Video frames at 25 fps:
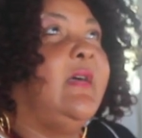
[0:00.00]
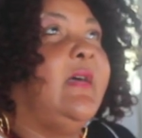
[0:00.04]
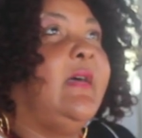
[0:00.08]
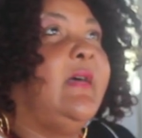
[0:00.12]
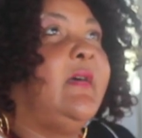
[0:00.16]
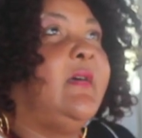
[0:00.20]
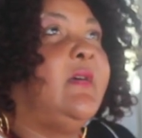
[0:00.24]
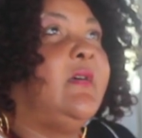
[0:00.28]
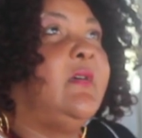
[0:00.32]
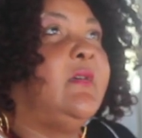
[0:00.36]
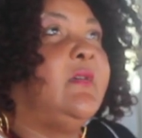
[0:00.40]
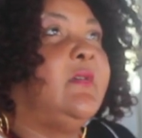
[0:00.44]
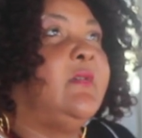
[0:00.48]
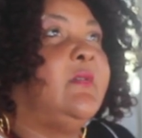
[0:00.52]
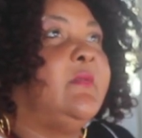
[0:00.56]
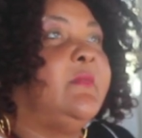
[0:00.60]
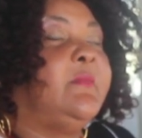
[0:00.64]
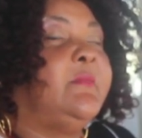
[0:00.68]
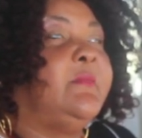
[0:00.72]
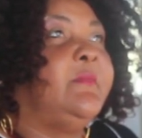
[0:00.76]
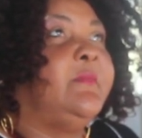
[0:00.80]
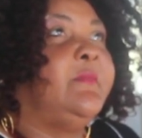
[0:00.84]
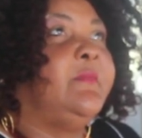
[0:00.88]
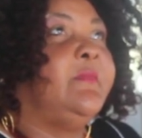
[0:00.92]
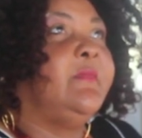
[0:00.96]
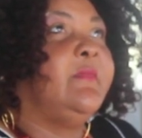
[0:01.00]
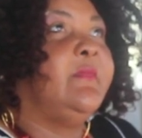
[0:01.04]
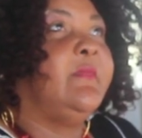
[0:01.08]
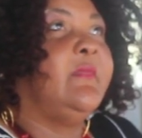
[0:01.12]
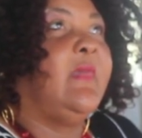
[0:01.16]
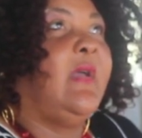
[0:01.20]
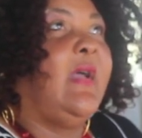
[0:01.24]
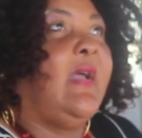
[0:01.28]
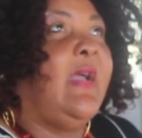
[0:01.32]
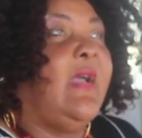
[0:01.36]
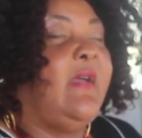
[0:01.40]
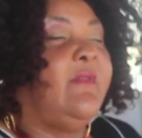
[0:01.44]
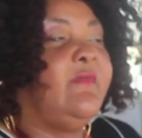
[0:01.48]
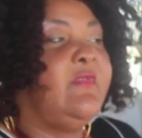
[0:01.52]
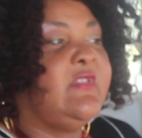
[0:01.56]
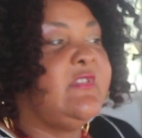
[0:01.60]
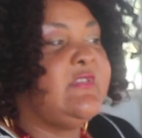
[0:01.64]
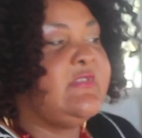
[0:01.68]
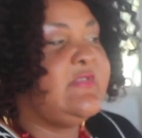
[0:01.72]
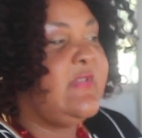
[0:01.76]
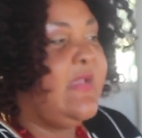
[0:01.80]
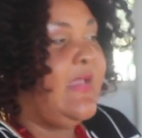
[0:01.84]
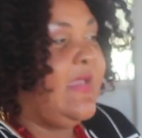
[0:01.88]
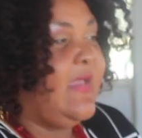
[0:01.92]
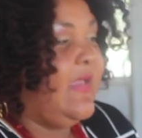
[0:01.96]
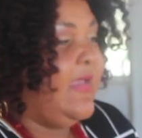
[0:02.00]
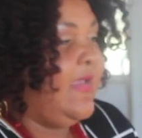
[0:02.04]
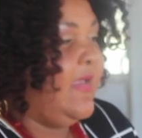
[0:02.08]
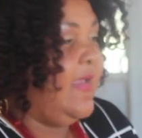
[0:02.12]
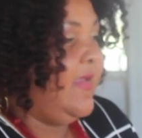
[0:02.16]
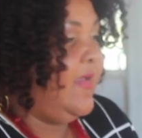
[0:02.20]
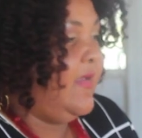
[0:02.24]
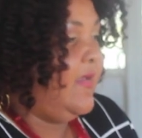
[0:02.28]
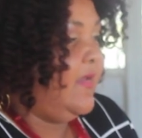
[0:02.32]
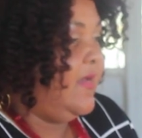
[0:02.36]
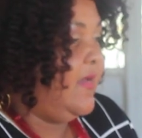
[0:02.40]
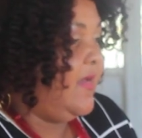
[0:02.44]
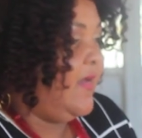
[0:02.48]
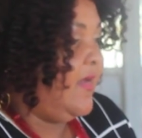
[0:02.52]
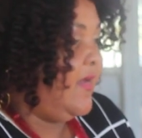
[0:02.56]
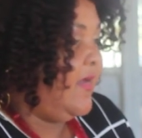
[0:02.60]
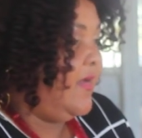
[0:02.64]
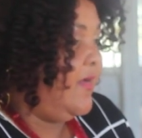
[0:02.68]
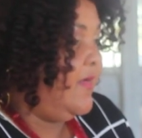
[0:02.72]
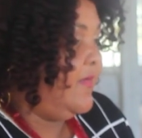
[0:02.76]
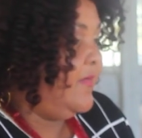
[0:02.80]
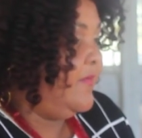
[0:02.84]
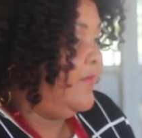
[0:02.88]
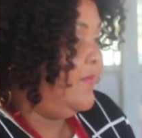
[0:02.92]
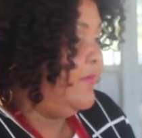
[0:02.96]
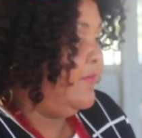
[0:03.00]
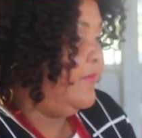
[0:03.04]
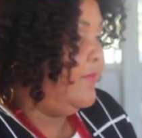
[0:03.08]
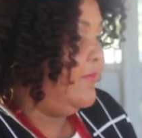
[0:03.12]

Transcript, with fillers: Um, I have to say, um,